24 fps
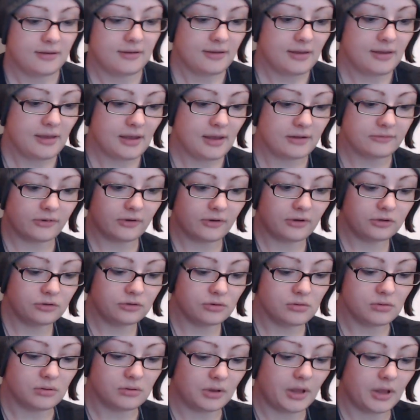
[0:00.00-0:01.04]
And very
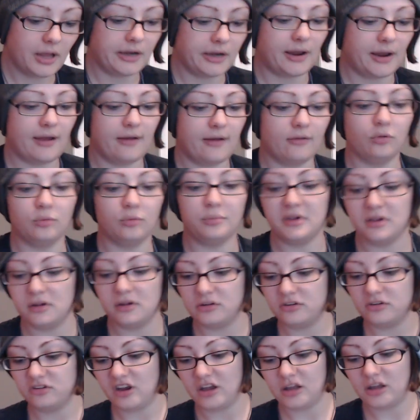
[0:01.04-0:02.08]
cool. And I will be
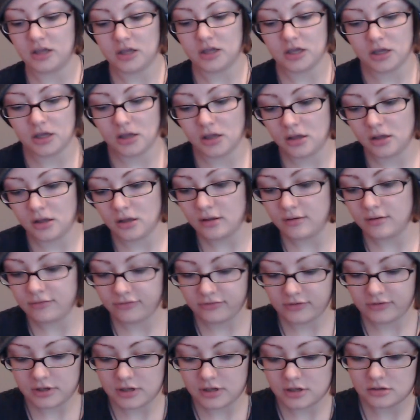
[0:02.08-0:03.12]
checking if
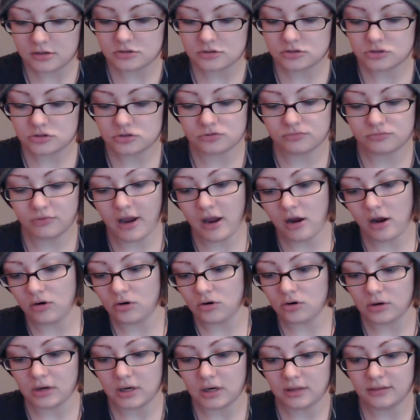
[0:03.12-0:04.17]
he is rare
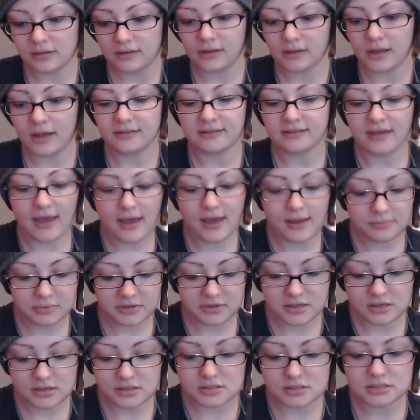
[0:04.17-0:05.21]
or anything like
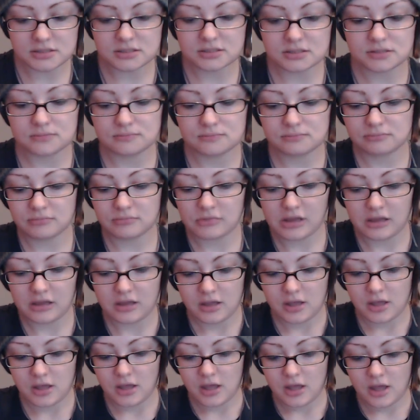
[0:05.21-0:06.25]
that,
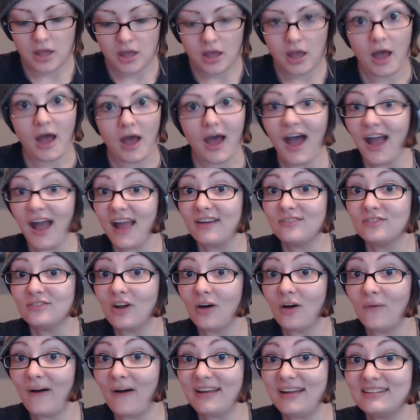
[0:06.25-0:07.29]
because I have
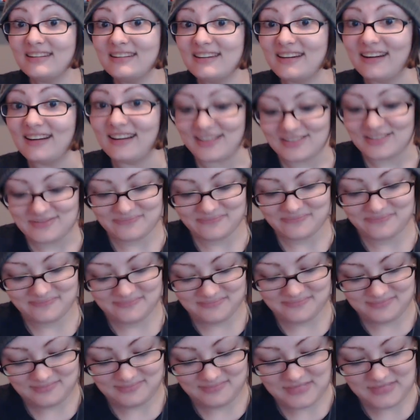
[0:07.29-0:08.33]
no idea.
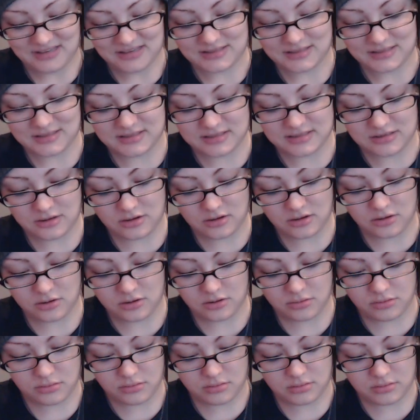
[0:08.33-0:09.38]

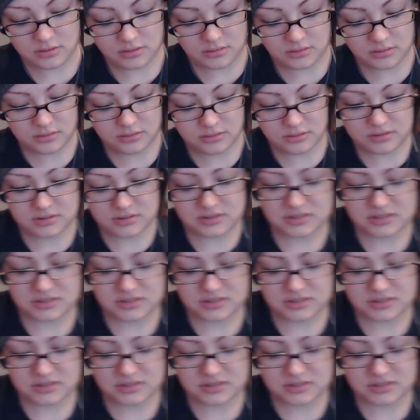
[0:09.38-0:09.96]
So, let's